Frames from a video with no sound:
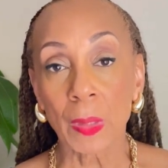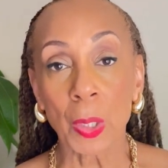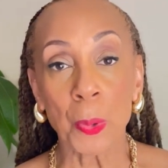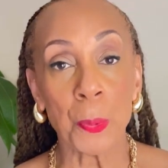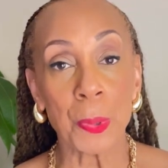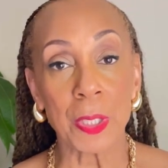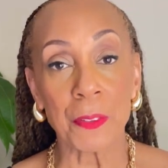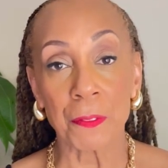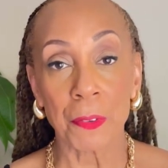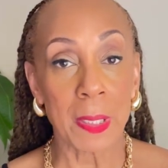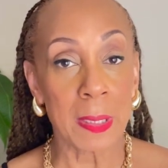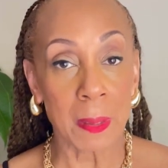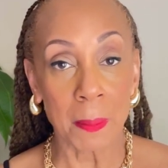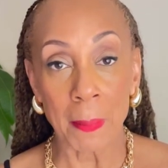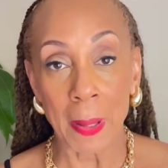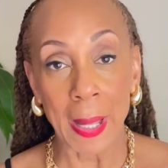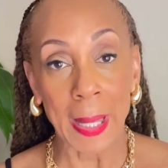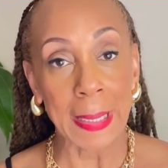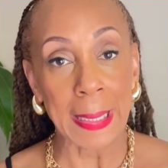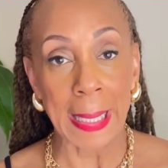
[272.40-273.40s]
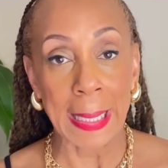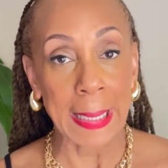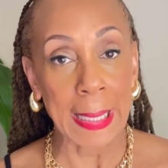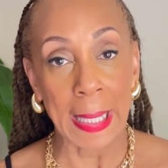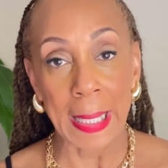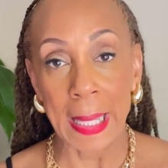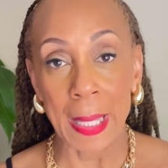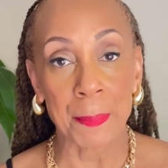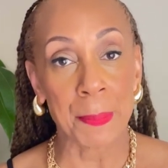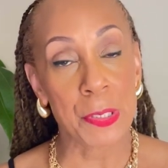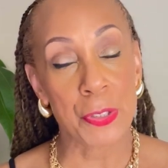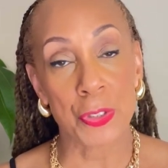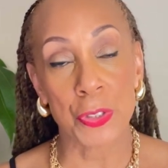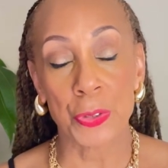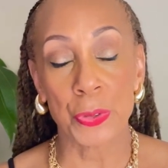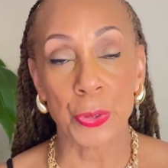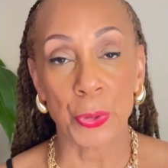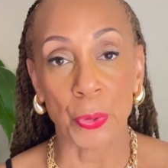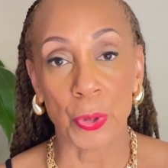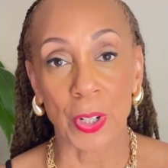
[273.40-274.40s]
with a friend of mine, aka Mr.
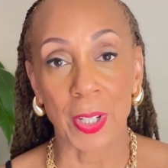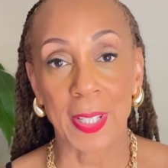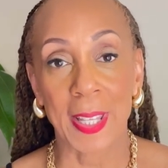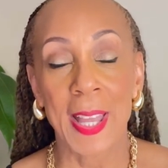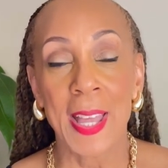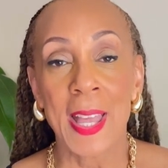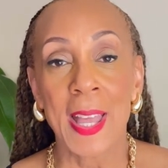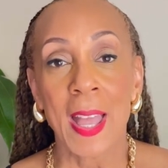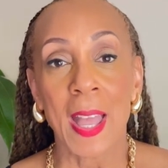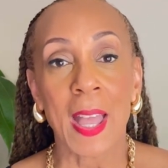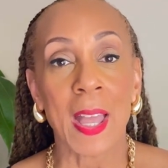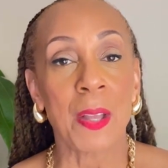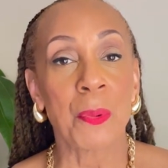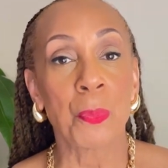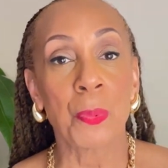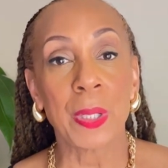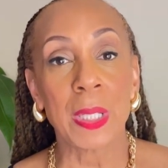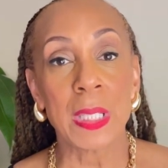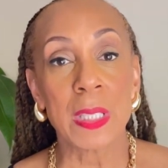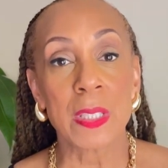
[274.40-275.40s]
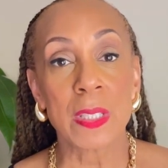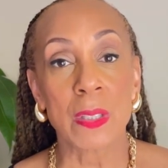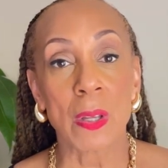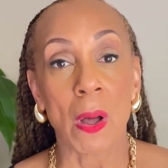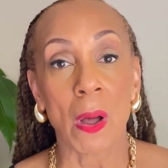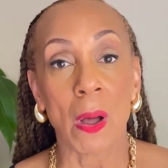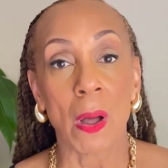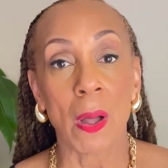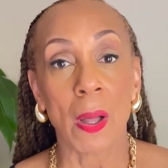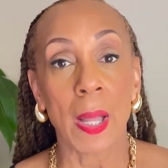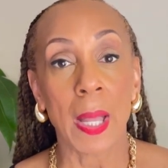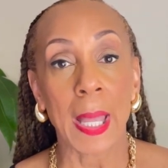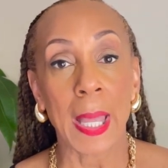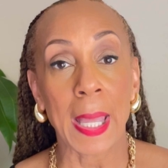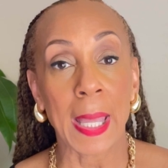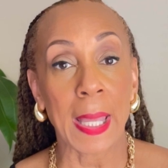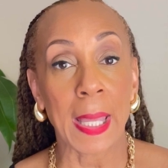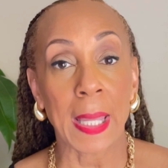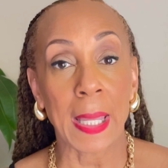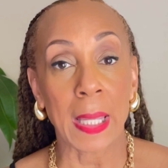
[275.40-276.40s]
New York, and we saw
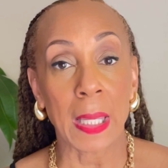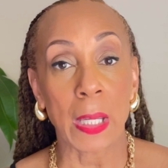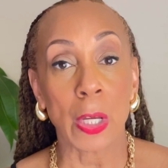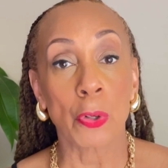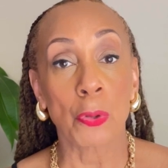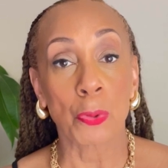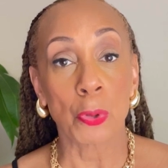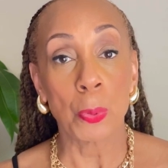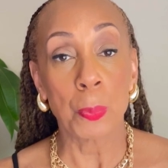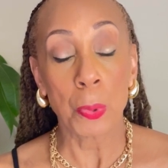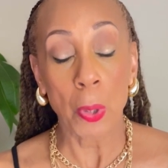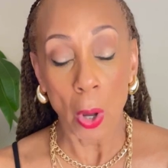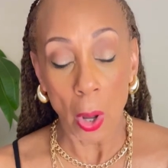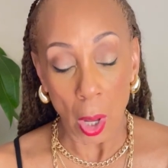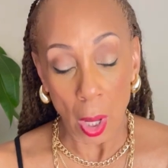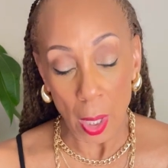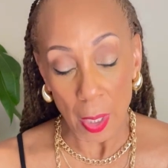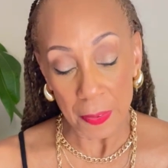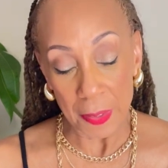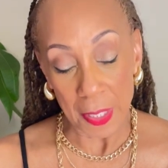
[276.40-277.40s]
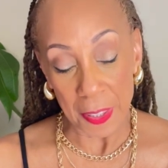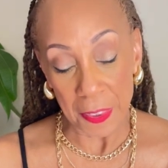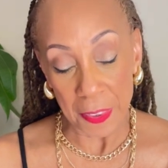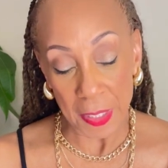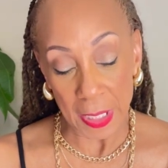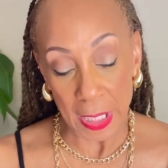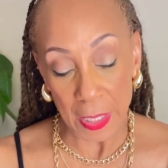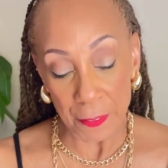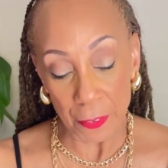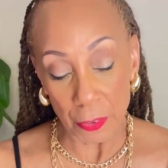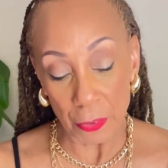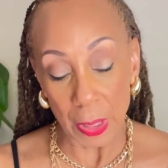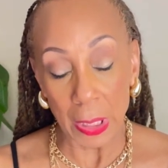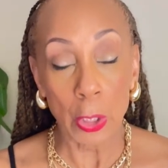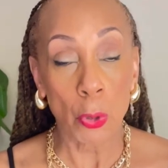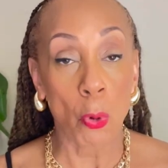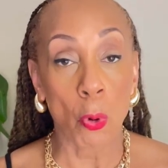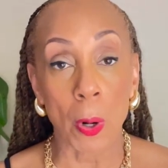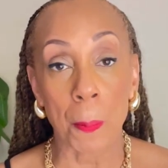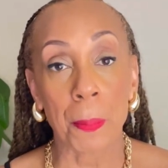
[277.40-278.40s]
a group called the Thievery
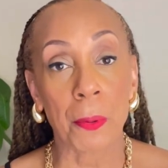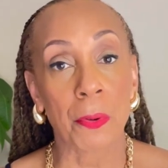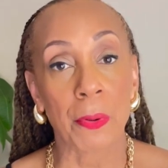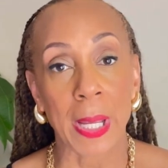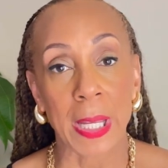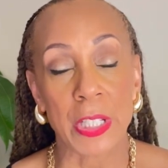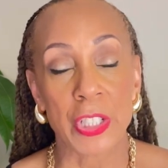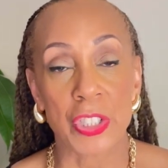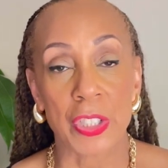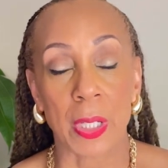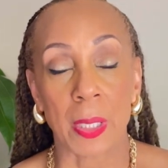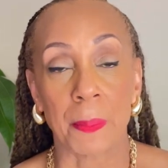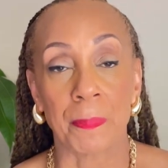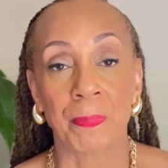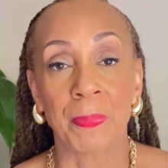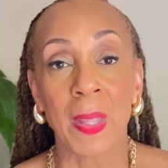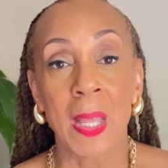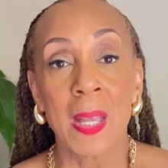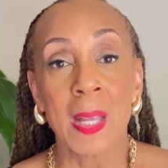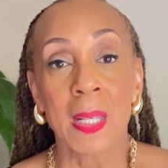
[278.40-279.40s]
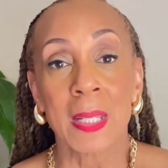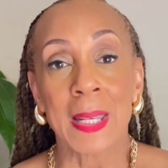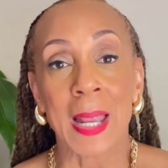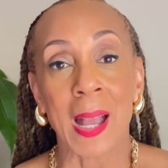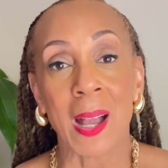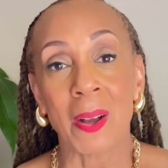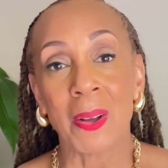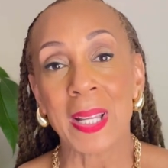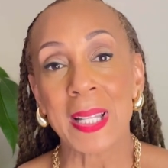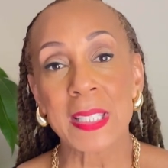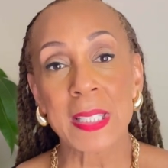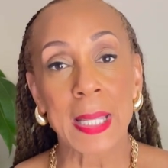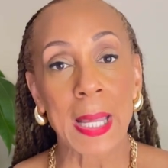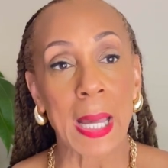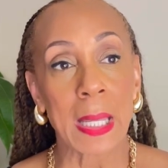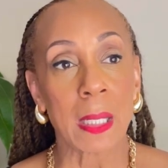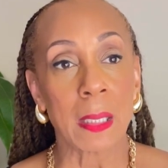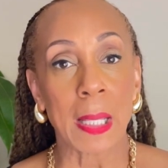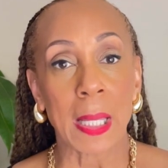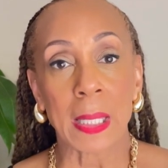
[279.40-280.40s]
Corporation. Now, it's
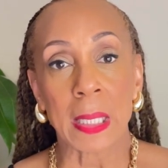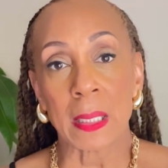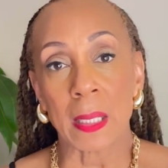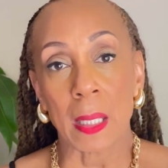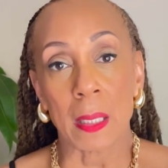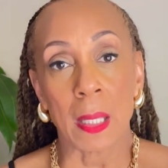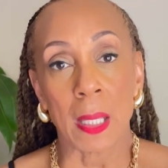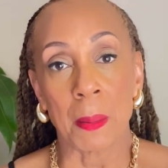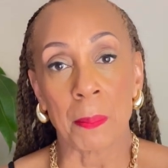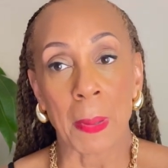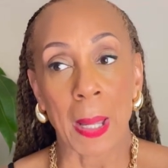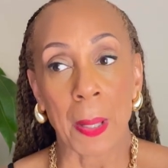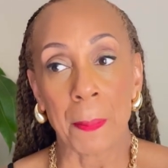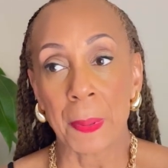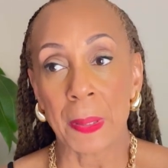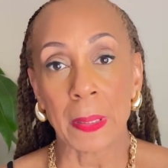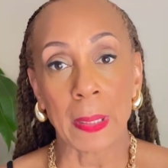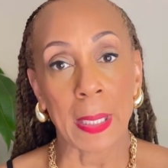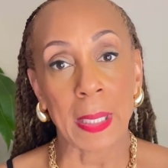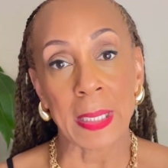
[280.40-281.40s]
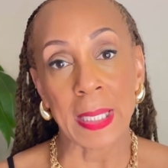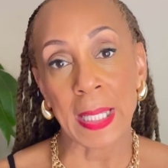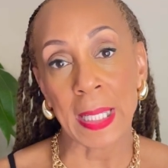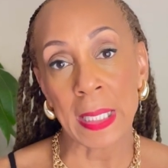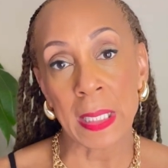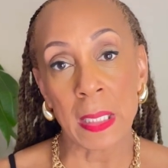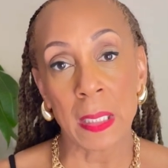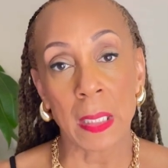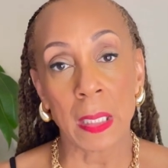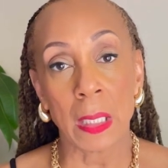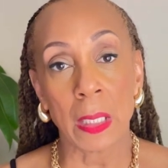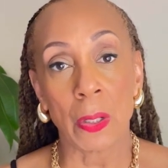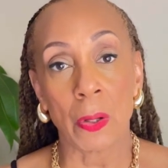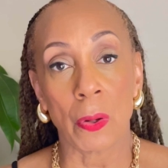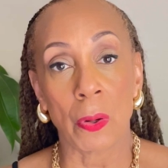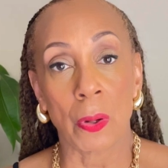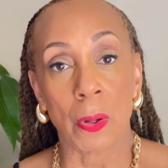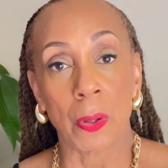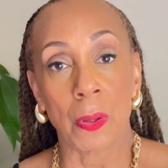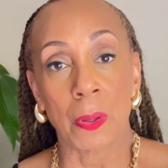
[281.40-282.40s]
kind of like in my opinion, like an indie
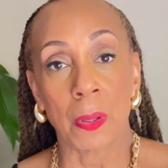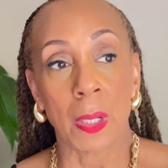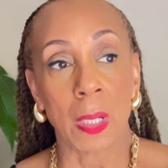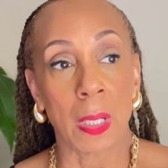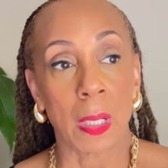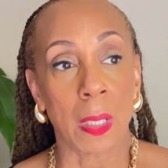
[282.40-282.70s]
or